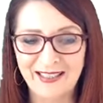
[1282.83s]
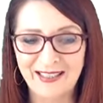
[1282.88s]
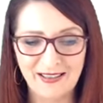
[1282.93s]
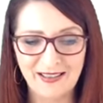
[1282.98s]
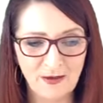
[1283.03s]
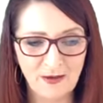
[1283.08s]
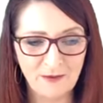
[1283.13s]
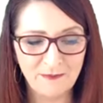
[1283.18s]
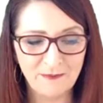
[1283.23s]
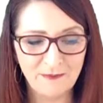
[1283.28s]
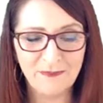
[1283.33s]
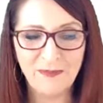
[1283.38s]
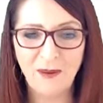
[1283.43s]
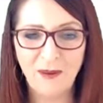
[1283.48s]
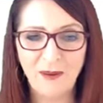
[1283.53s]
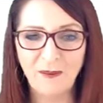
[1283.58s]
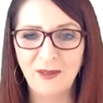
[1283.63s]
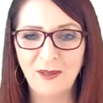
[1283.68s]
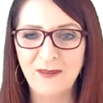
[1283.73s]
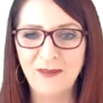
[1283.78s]
I've
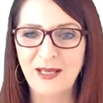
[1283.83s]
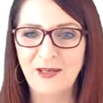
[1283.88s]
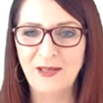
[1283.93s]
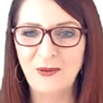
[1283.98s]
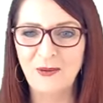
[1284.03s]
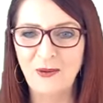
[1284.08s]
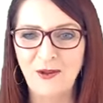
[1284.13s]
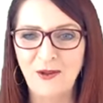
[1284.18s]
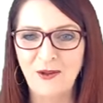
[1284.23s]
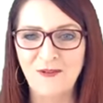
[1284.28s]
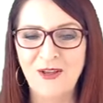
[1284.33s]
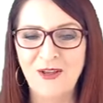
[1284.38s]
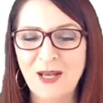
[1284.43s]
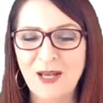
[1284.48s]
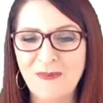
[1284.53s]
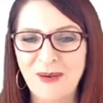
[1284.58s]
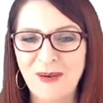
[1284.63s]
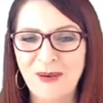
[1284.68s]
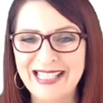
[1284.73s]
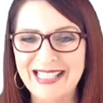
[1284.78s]
probably been all over the
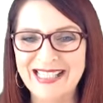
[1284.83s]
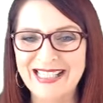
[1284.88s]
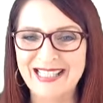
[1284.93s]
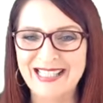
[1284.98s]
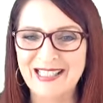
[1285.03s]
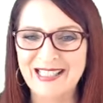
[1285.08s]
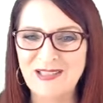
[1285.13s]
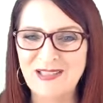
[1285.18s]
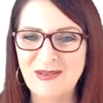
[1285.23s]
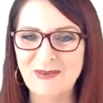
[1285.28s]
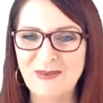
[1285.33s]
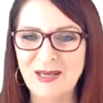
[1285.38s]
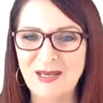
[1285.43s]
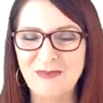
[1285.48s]
place a little bit,